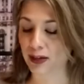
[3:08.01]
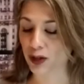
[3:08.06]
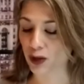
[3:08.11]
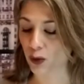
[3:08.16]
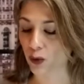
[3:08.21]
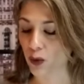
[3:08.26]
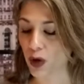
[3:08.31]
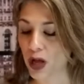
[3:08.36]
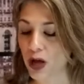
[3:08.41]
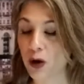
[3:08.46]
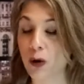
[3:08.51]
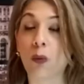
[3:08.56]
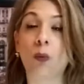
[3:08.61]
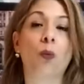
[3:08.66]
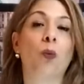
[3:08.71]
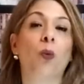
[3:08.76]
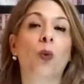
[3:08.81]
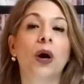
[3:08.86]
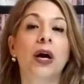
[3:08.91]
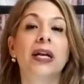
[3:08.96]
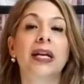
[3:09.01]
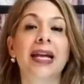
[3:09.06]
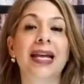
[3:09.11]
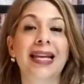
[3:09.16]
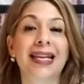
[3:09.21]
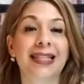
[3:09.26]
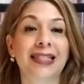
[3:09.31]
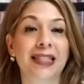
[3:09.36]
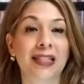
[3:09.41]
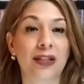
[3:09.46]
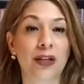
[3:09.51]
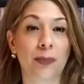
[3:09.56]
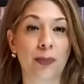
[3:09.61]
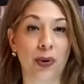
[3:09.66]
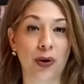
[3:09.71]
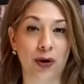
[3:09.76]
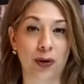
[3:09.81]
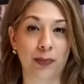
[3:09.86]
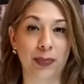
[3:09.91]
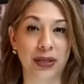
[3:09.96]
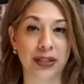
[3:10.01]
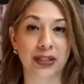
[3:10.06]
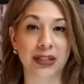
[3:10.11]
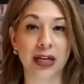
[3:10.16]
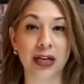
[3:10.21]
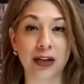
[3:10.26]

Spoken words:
So what is the purpose